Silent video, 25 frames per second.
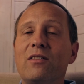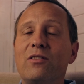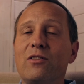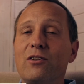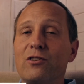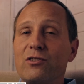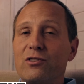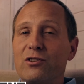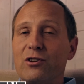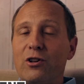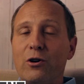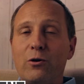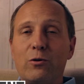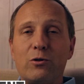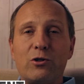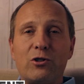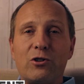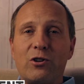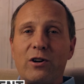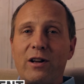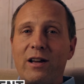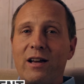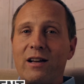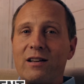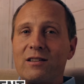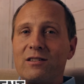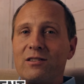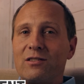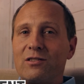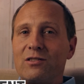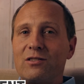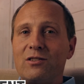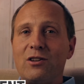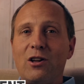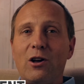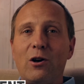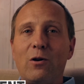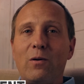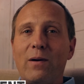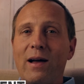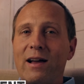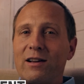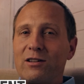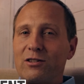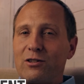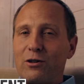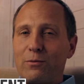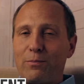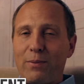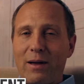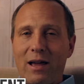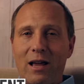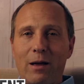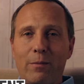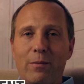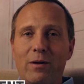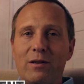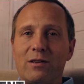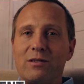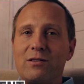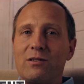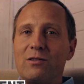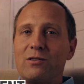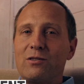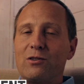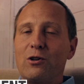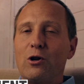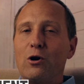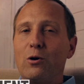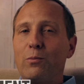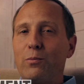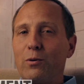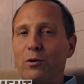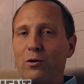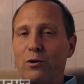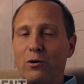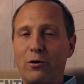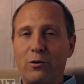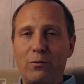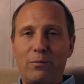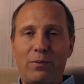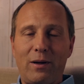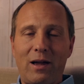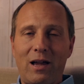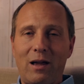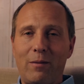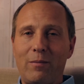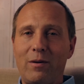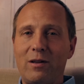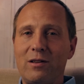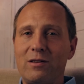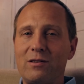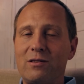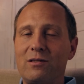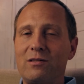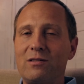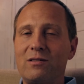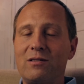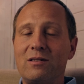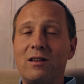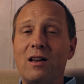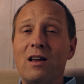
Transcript: There's no tricks, there's no extra payments, there's no balloon payments.